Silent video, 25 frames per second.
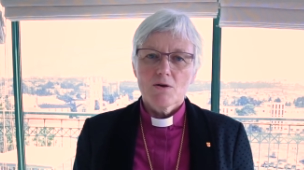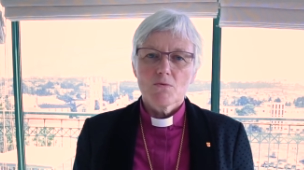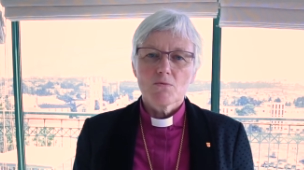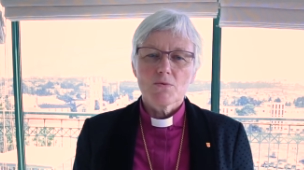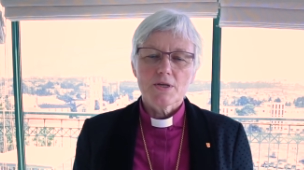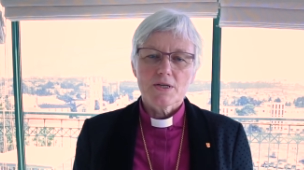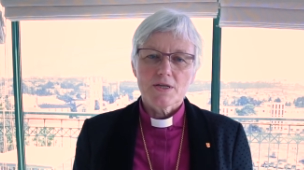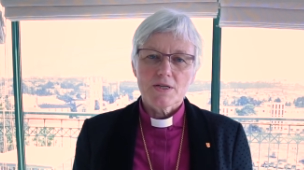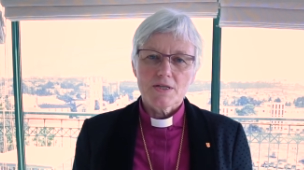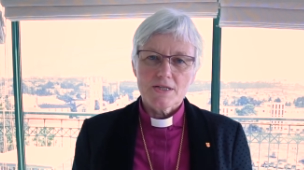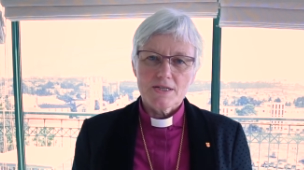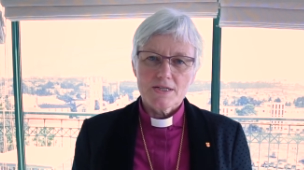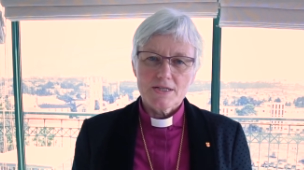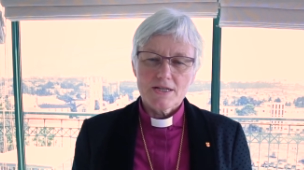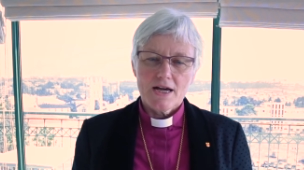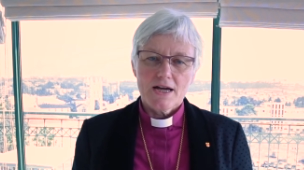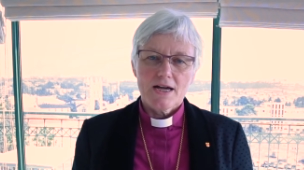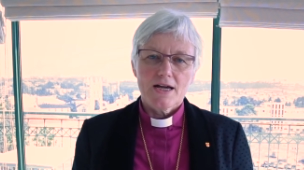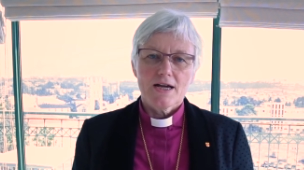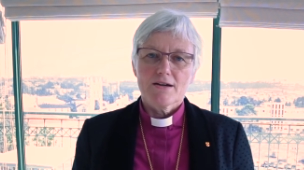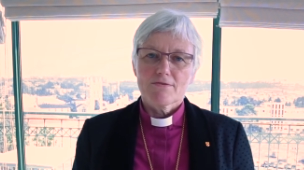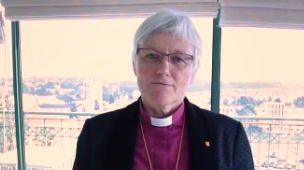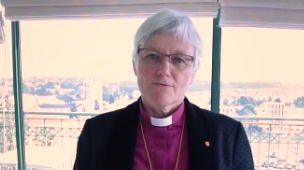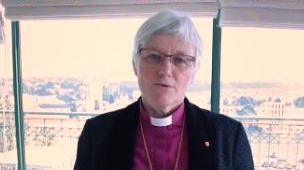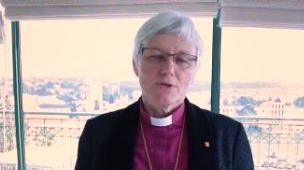We can
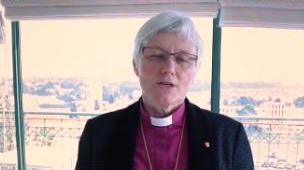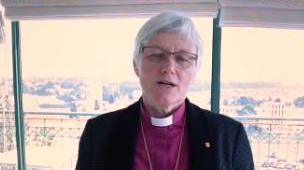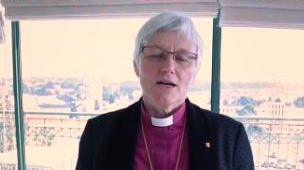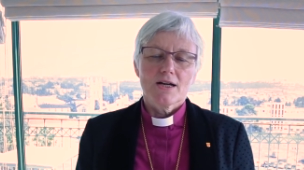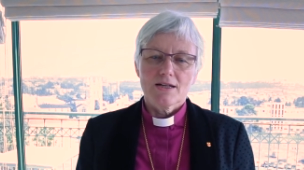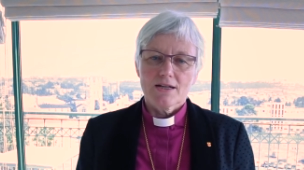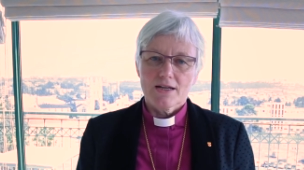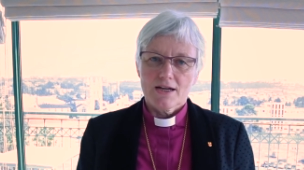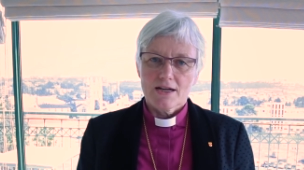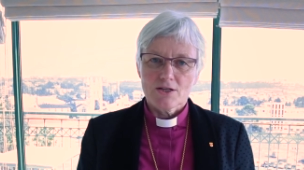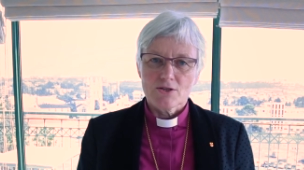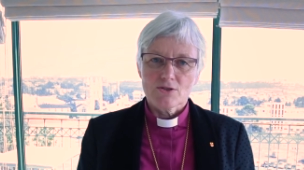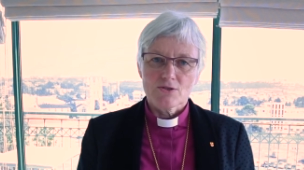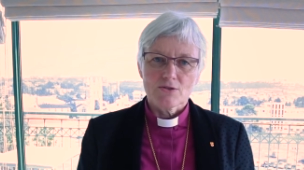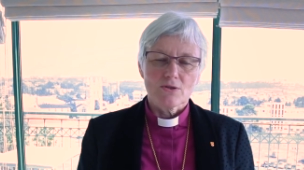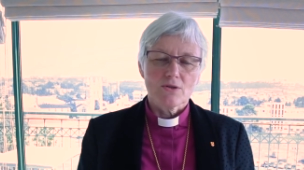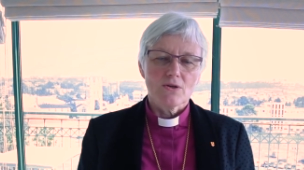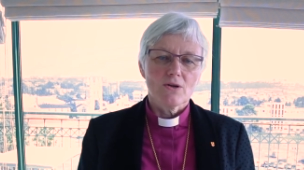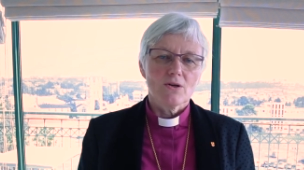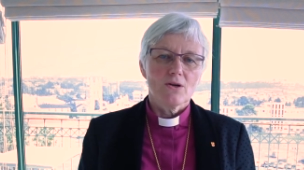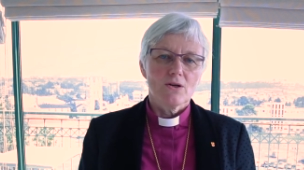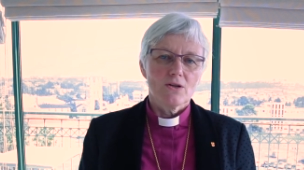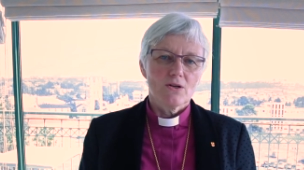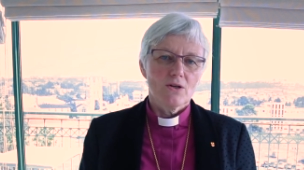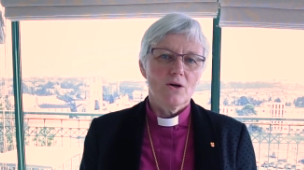have what I like to
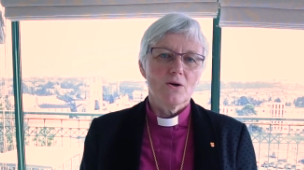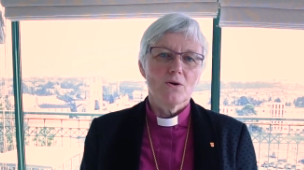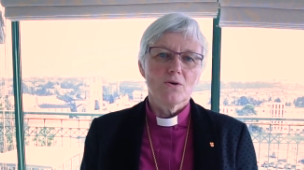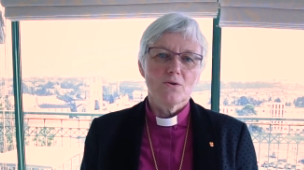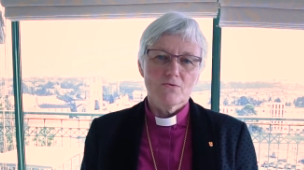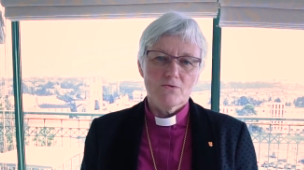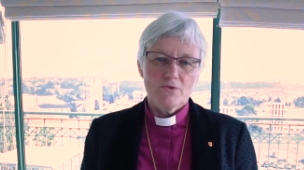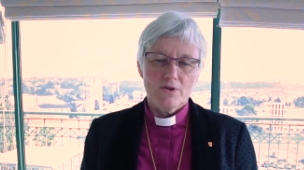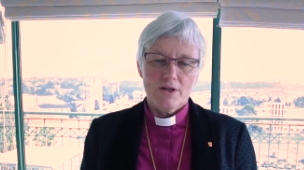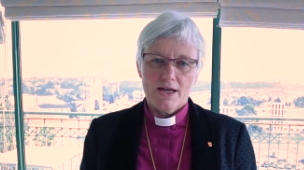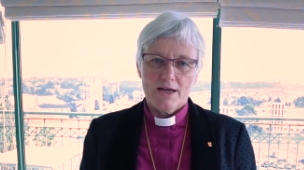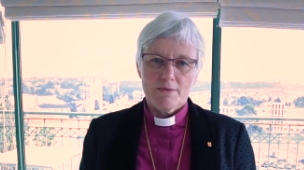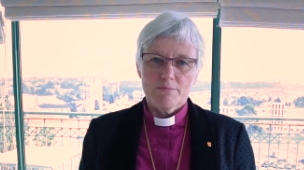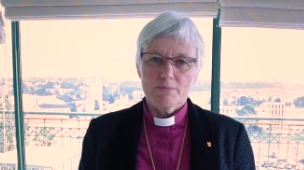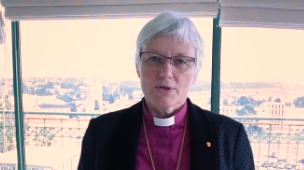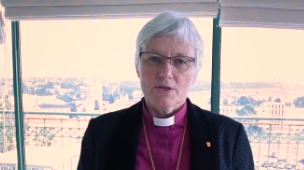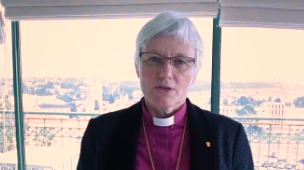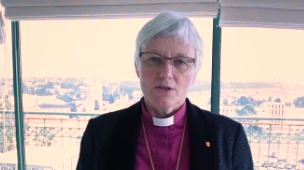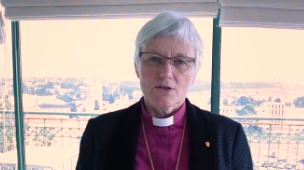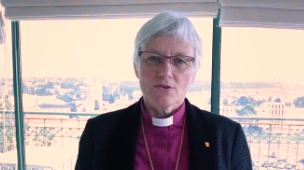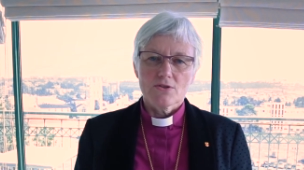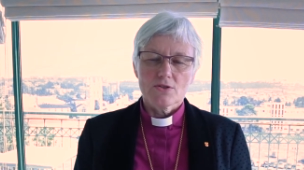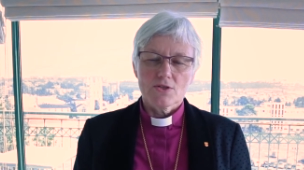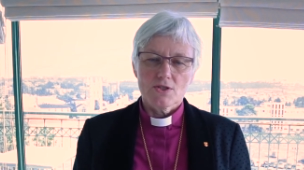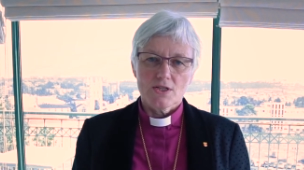call
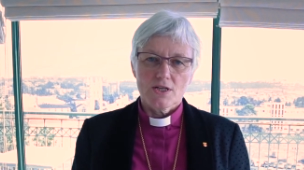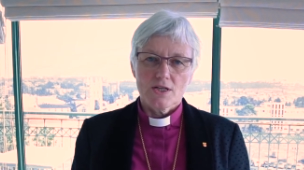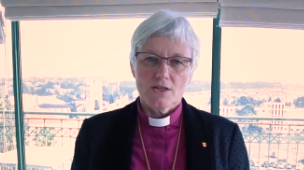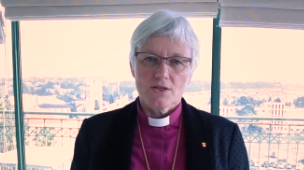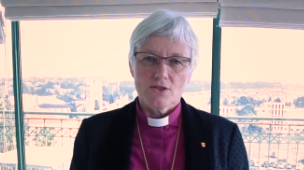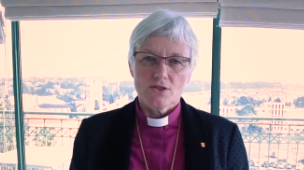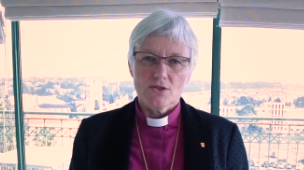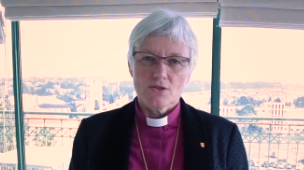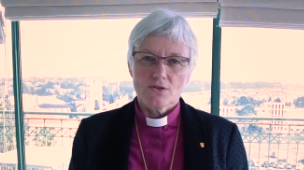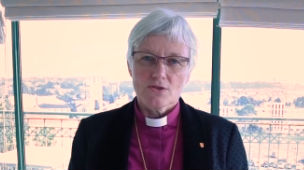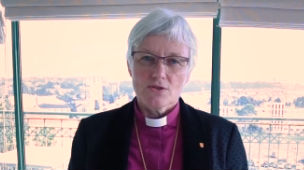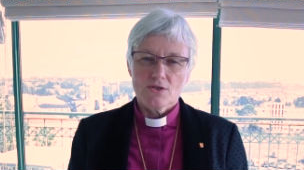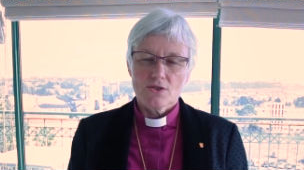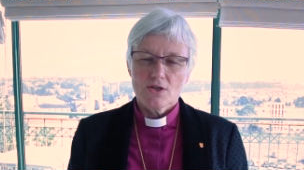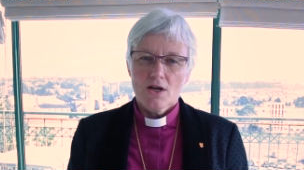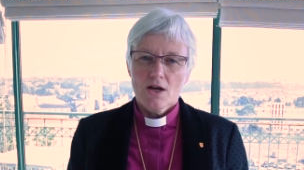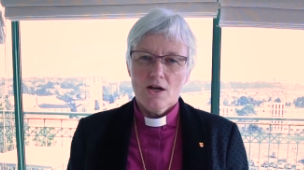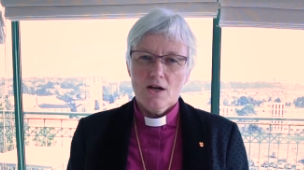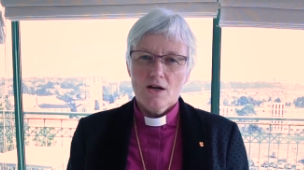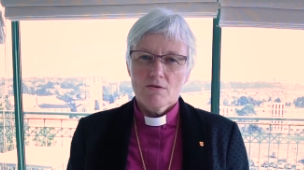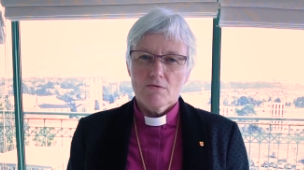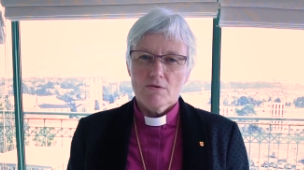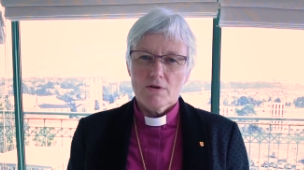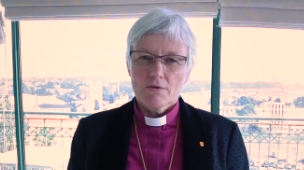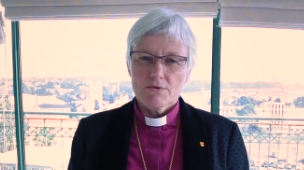overlapping consensus,
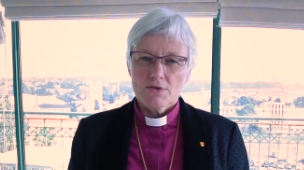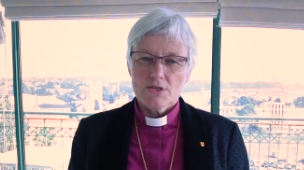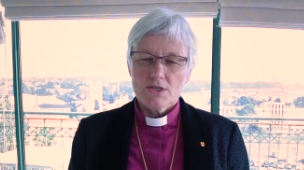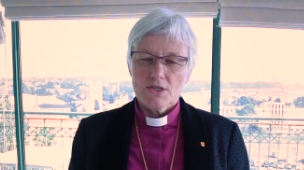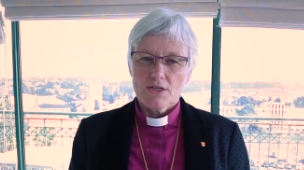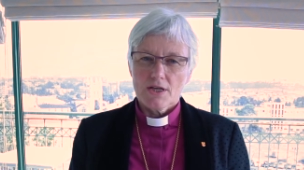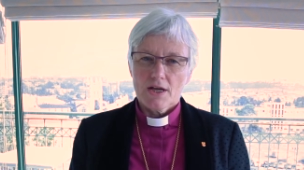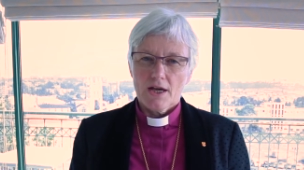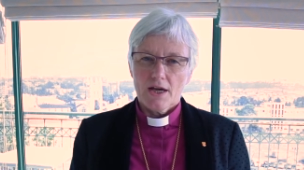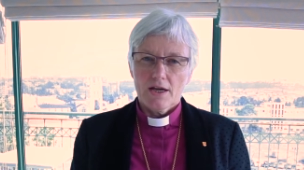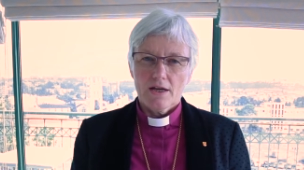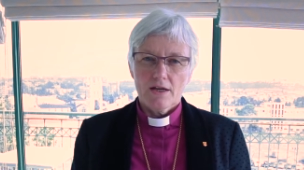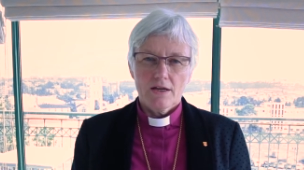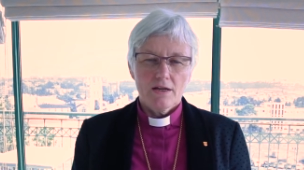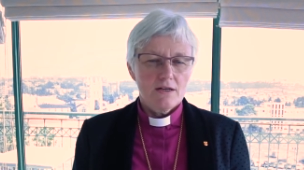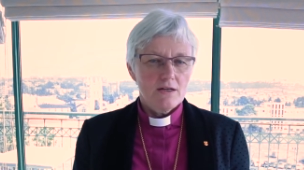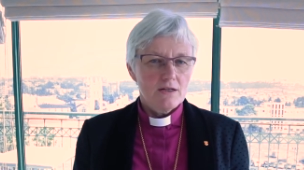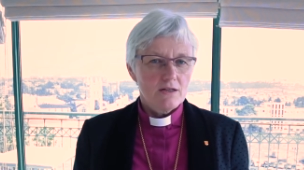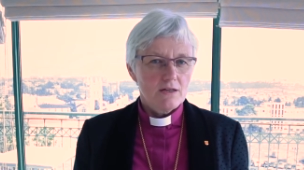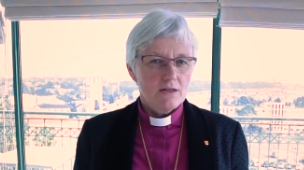where we say,